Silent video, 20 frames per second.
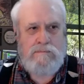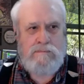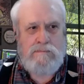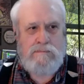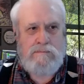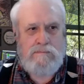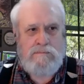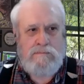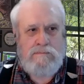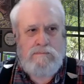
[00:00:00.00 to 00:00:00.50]

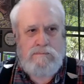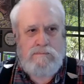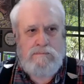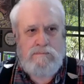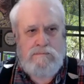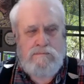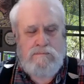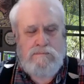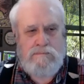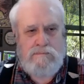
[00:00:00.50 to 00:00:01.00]

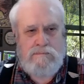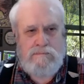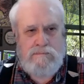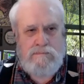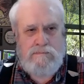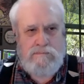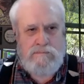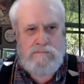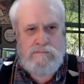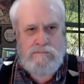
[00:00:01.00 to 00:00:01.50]

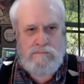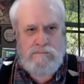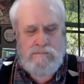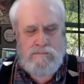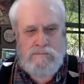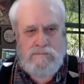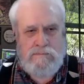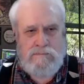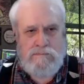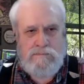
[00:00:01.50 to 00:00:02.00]

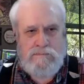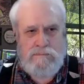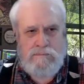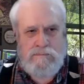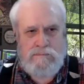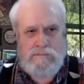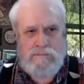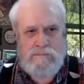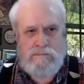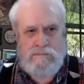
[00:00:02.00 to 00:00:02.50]

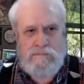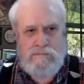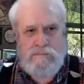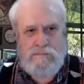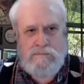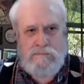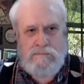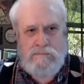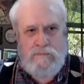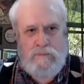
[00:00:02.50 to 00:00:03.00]

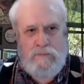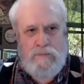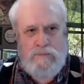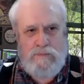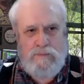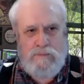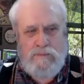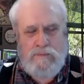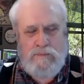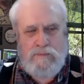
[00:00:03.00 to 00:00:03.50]

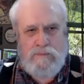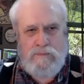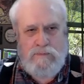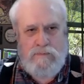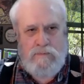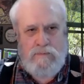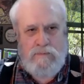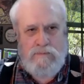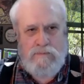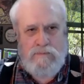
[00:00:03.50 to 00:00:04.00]

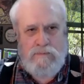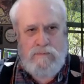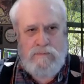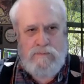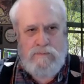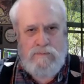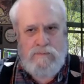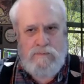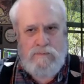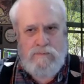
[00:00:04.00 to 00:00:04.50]

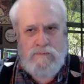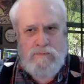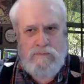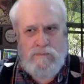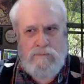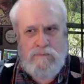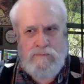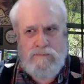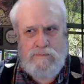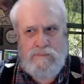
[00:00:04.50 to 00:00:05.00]

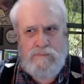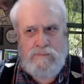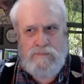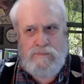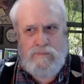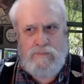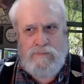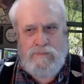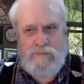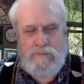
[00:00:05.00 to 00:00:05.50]

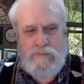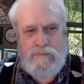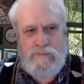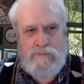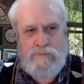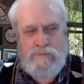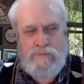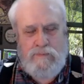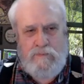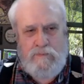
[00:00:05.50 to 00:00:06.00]

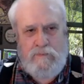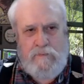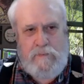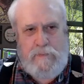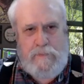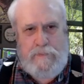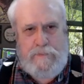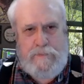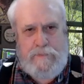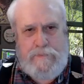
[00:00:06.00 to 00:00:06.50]

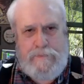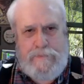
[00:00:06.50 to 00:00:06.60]
(not speaking)